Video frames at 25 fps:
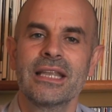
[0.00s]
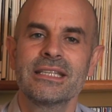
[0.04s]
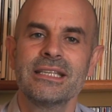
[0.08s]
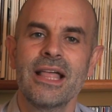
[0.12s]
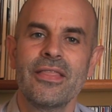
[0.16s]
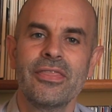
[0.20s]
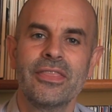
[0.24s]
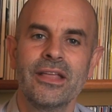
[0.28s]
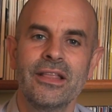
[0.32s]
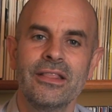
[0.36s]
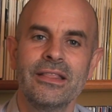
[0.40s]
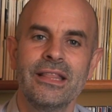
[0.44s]

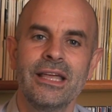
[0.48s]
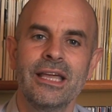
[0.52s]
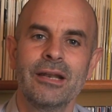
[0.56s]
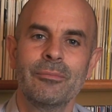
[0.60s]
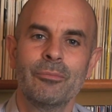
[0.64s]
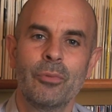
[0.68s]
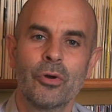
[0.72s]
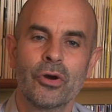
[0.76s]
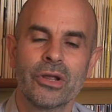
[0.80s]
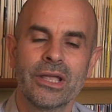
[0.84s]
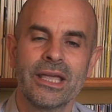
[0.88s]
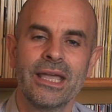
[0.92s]
Well,
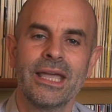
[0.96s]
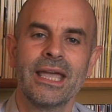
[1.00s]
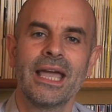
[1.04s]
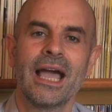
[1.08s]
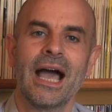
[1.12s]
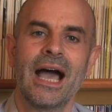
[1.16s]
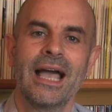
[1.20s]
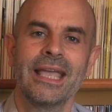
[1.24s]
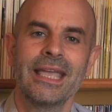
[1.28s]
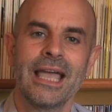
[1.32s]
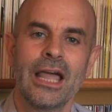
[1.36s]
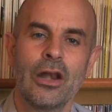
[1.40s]

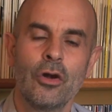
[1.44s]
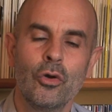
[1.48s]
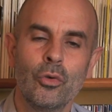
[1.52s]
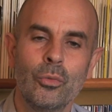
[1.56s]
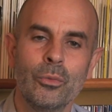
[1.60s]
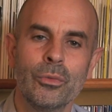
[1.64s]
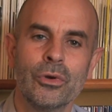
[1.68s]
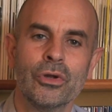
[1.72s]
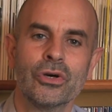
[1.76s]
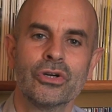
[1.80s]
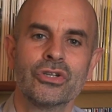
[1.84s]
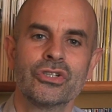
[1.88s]
basically, it
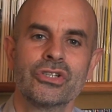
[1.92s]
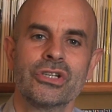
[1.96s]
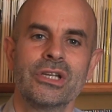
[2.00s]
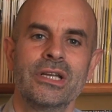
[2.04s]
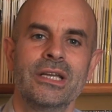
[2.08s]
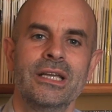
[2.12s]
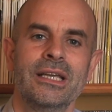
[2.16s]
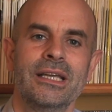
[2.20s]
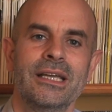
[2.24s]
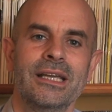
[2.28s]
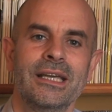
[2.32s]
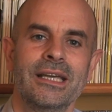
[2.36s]
is to help
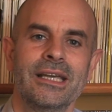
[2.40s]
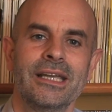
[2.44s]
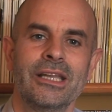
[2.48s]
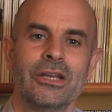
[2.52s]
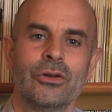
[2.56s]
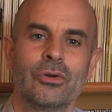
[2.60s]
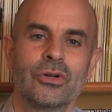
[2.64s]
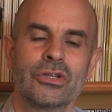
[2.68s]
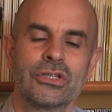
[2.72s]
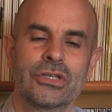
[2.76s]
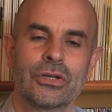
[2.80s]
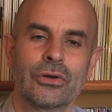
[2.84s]
you
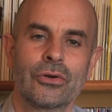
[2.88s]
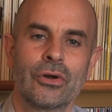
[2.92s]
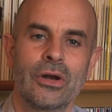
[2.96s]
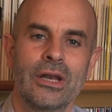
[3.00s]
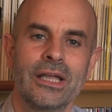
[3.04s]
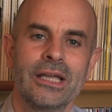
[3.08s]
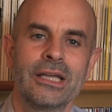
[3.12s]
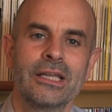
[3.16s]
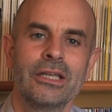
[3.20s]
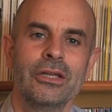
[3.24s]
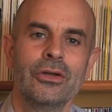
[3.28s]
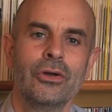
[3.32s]
understand why
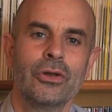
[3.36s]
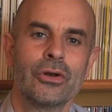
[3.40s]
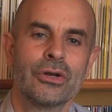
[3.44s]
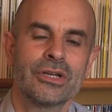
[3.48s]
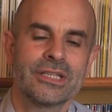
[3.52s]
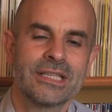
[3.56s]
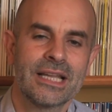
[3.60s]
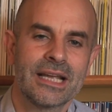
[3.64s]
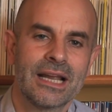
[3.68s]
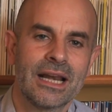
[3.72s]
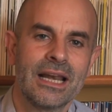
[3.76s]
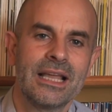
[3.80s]
some of your
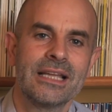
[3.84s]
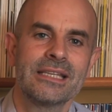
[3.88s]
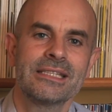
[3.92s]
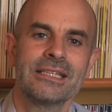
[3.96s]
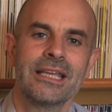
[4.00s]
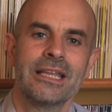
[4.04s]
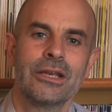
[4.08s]
students